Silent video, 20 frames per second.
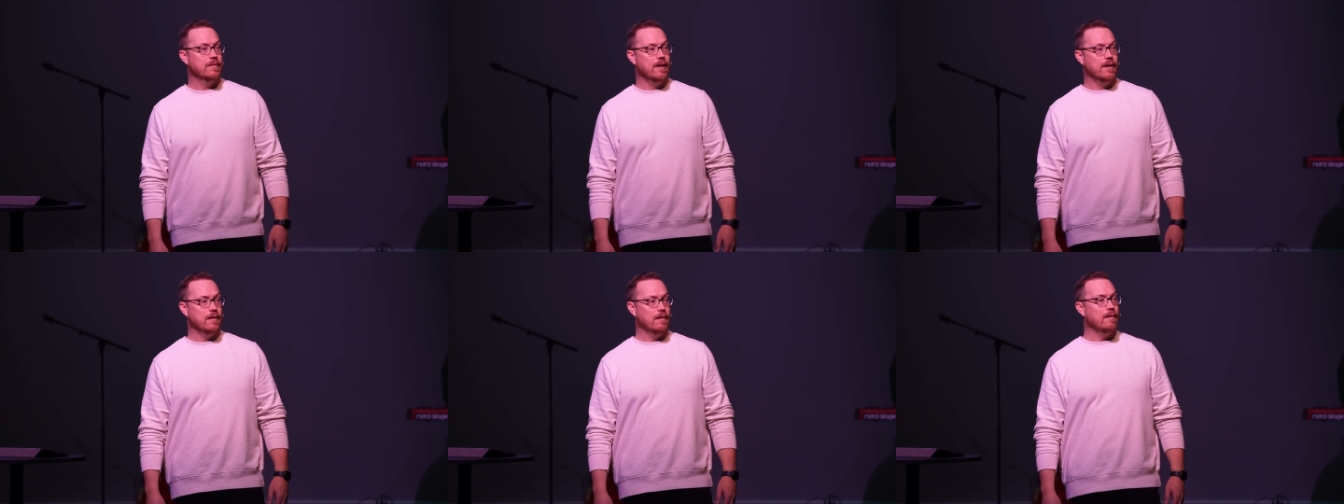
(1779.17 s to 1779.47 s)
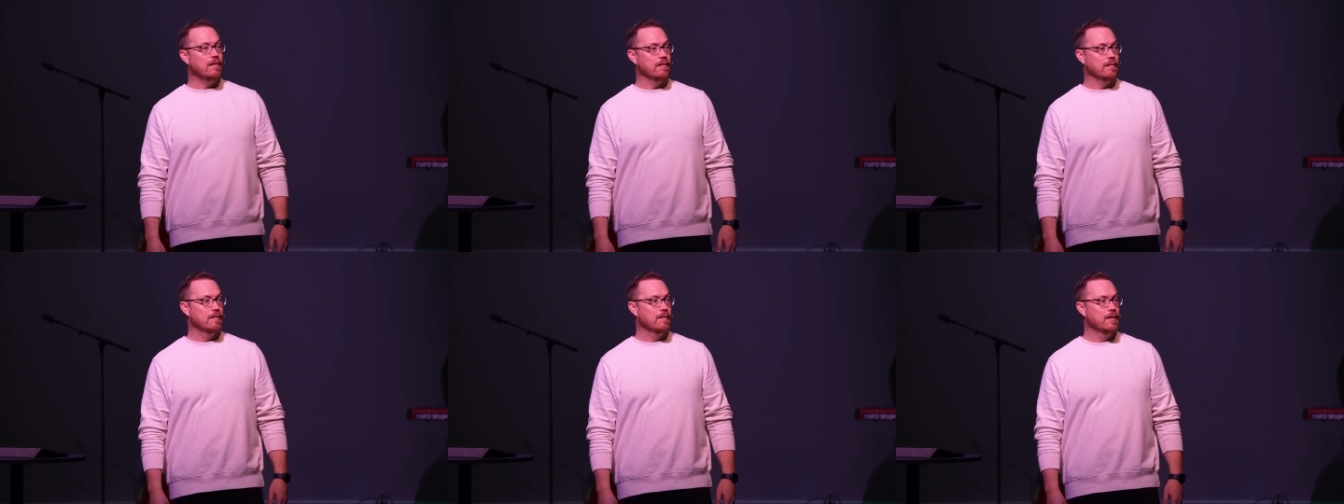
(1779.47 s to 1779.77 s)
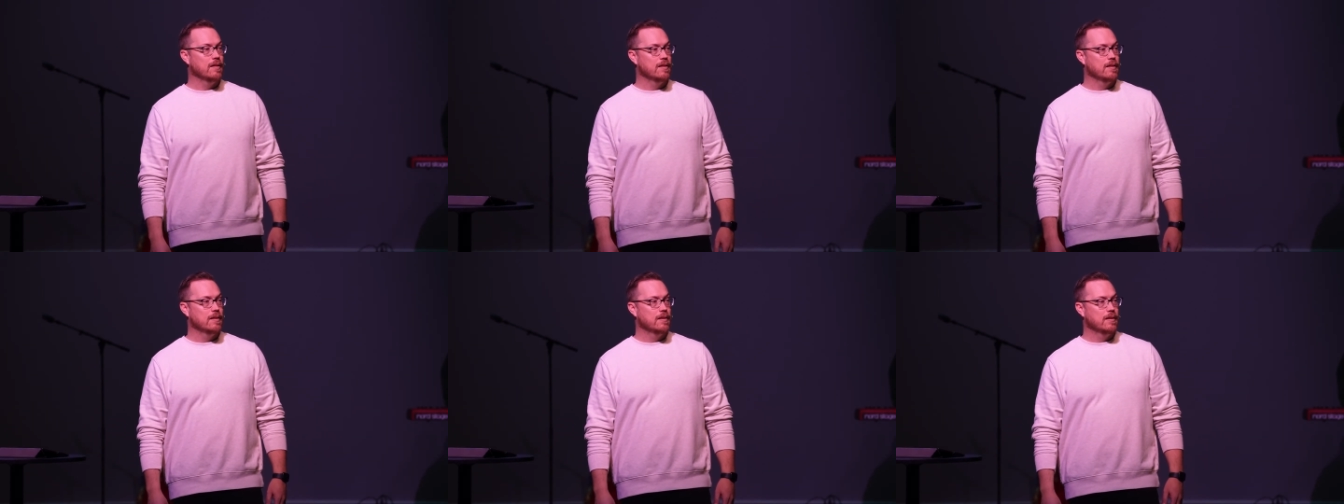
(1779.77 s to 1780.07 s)
not at
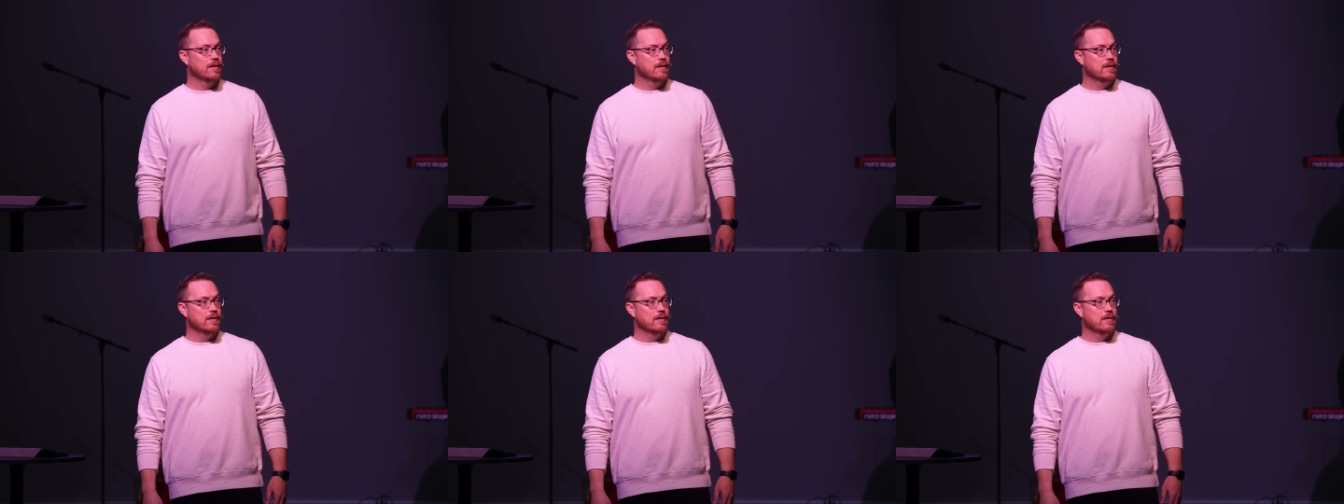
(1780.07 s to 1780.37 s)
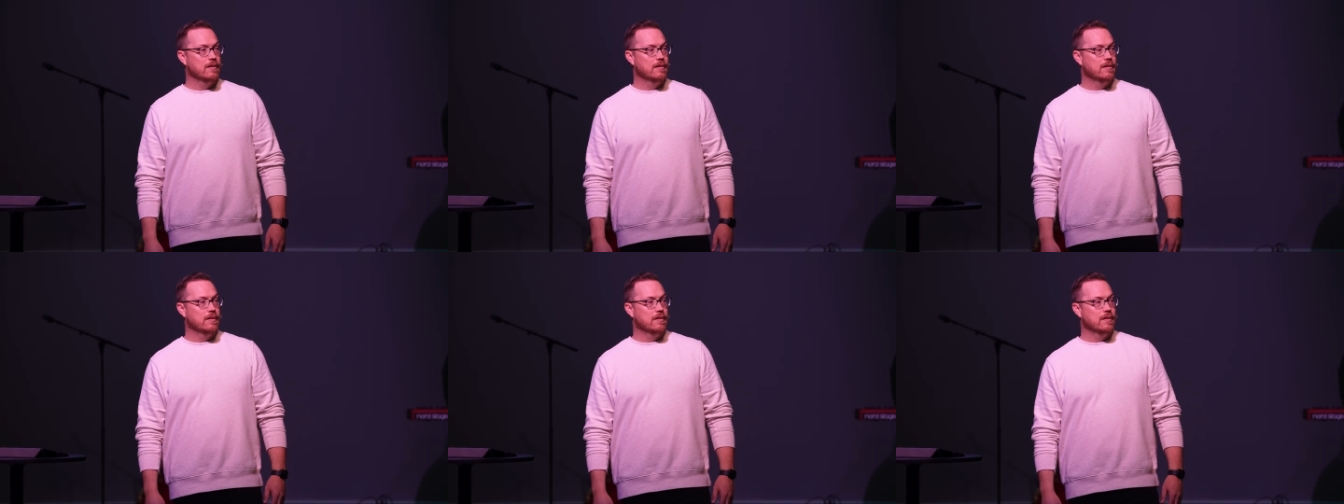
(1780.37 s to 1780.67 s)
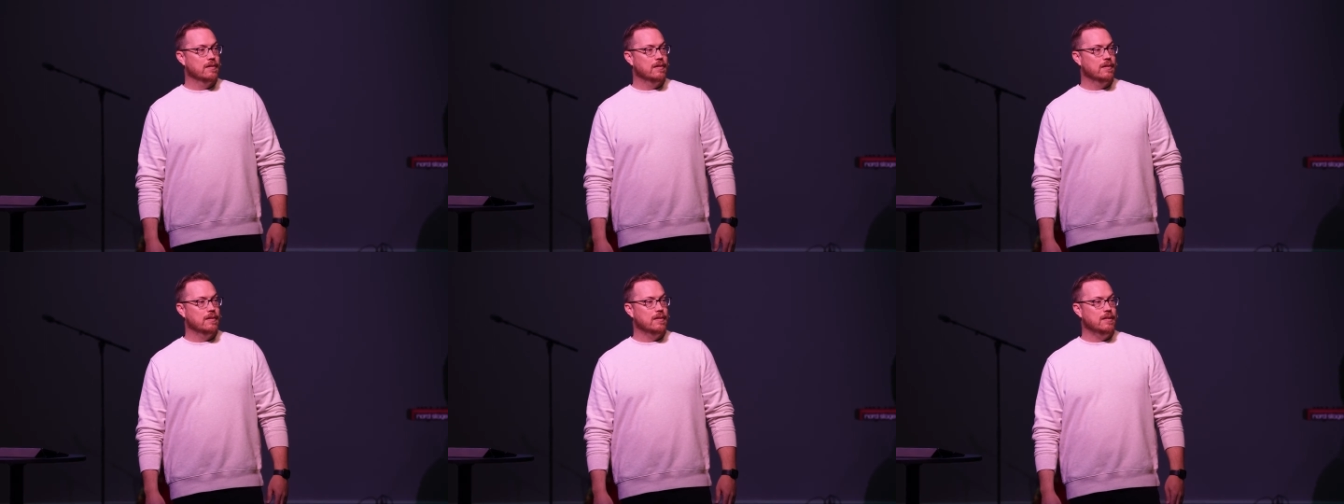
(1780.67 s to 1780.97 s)

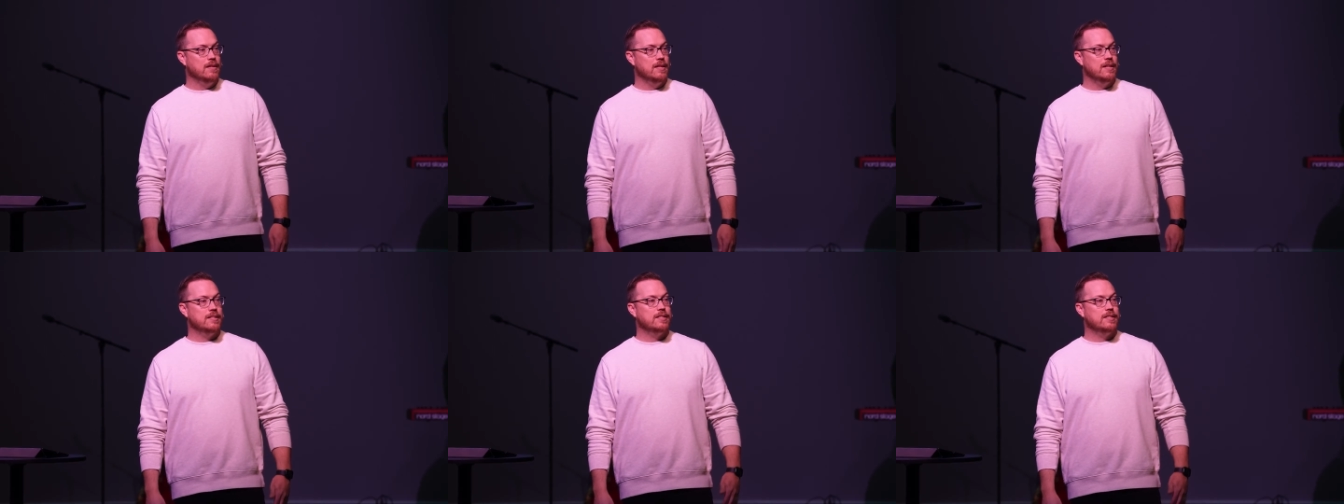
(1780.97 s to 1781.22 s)
all.